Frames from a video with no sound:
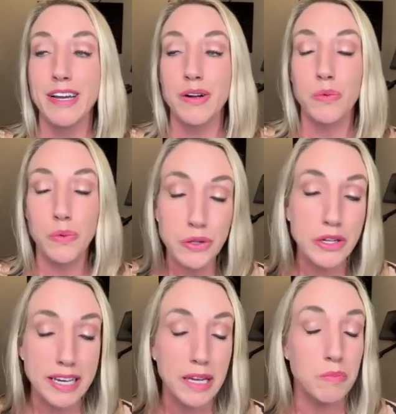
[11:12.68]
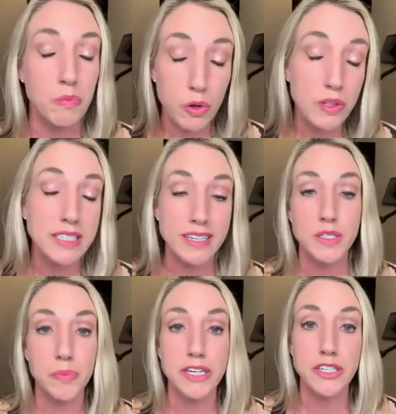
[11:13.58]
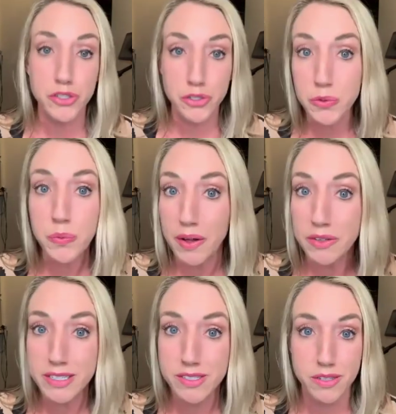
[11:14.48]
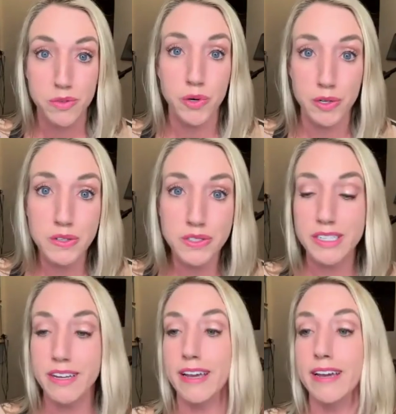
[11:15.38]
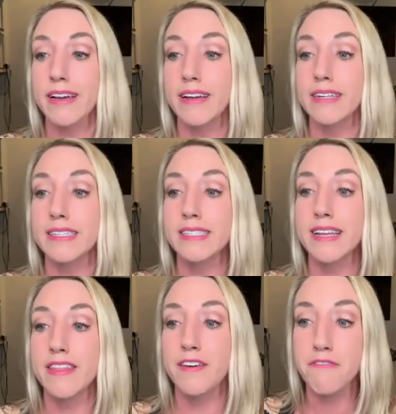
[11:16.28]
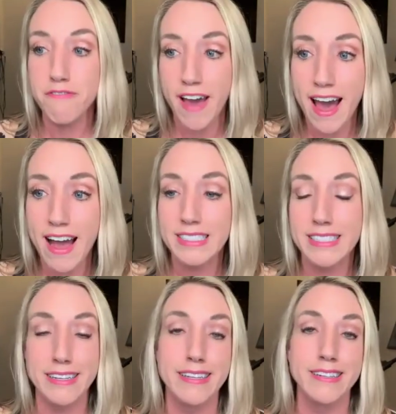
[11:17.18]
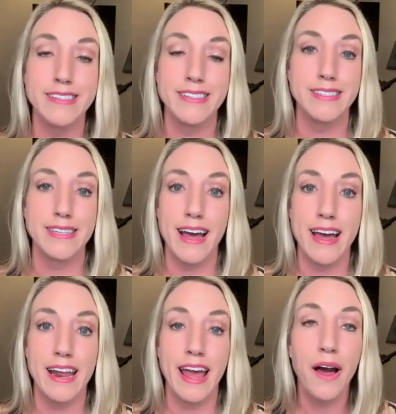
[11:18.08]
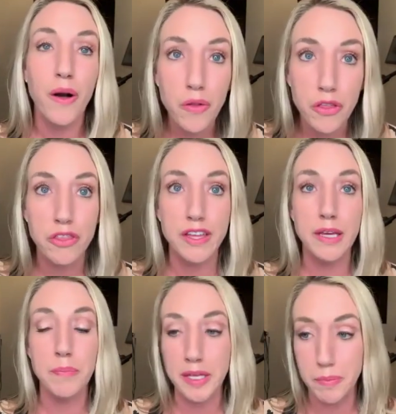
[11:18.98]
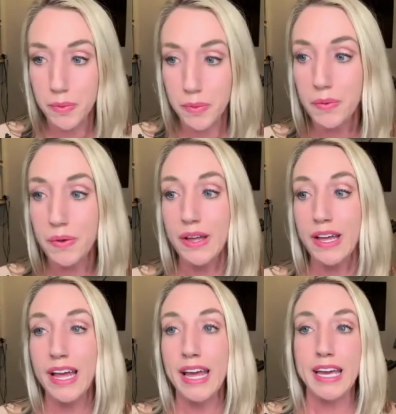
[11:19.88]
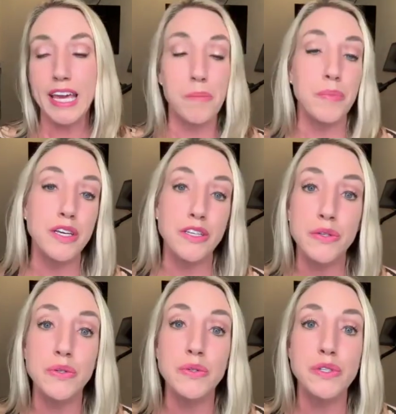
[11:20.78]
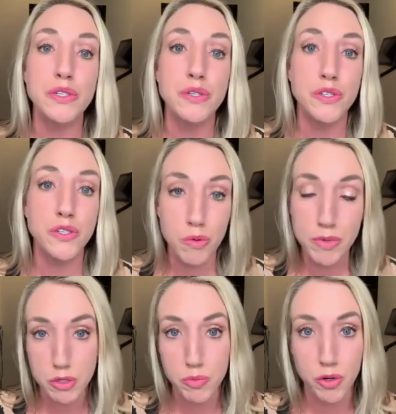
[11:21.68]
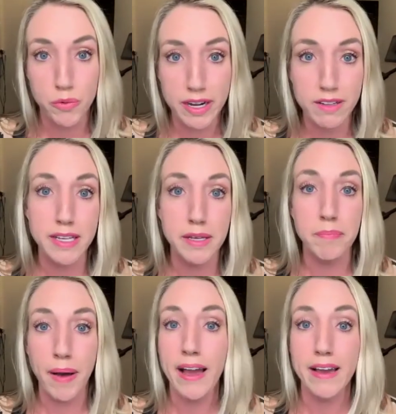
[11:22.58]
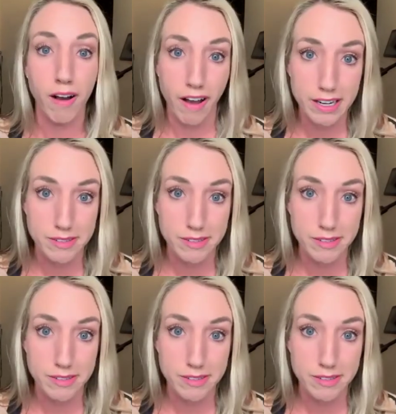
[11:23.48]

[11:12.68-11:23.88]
really does bring true wellness to the world. And the fact is that healthy people can be used so much more readily by God.